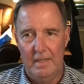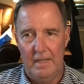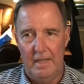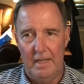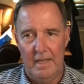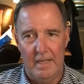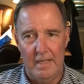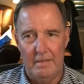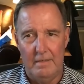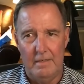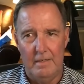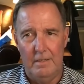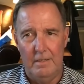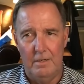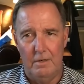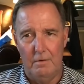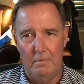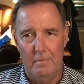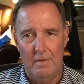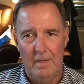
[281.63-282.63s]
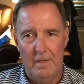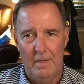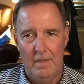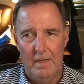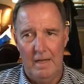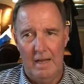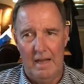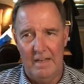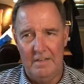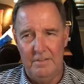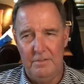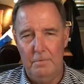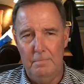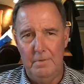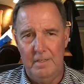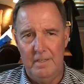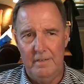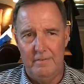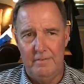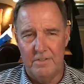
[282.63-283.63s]
And, I do
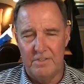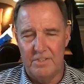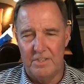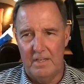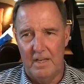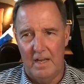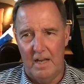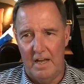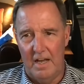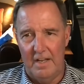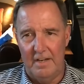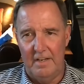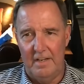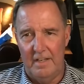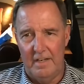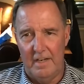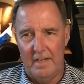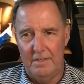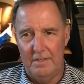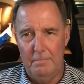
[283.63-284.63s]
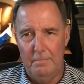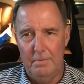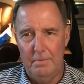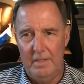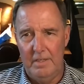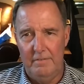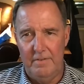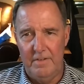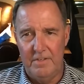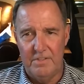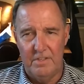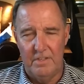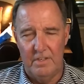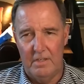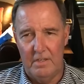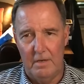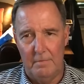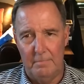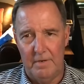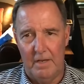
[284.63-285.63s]
believe there's a God, and I do believe he's going
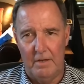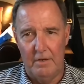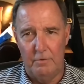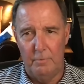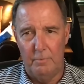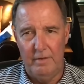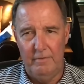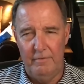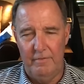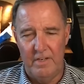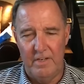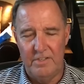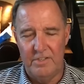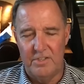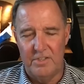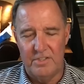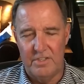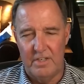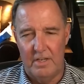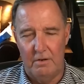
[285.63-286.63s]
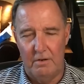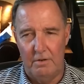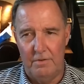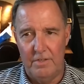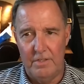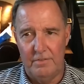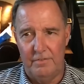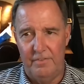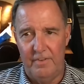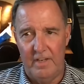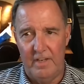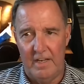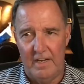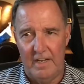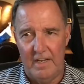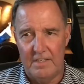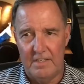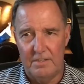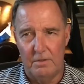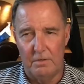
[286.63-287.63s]
to come down and wreak vengeance on all these fiat
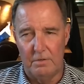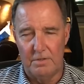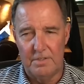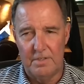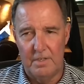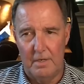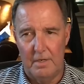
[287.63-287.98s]
assholes.